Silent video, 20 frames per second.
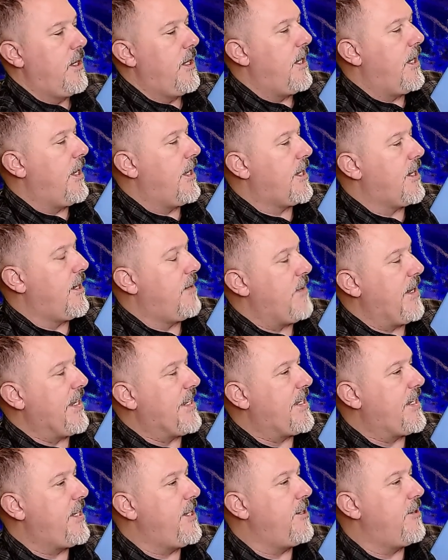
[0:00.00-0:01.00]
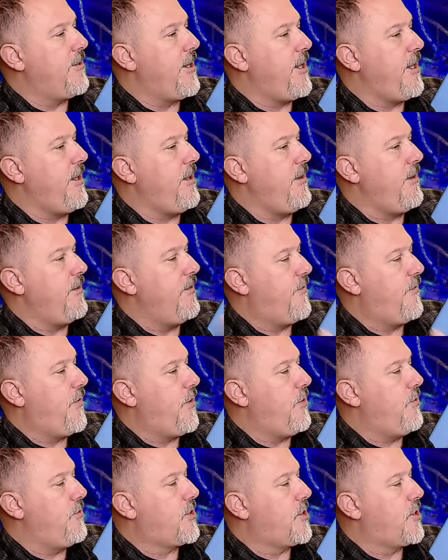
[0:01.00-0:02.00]
I got my Kearney
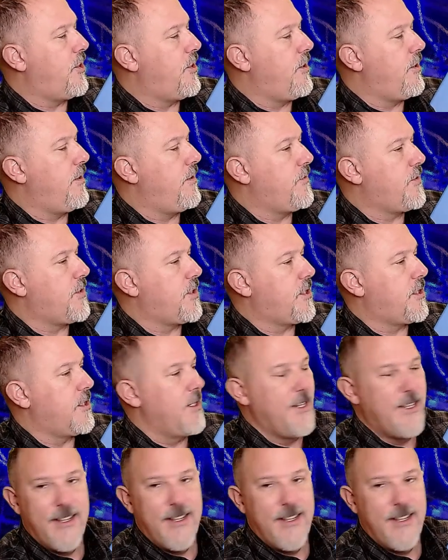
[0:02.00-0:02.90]
fuse curves.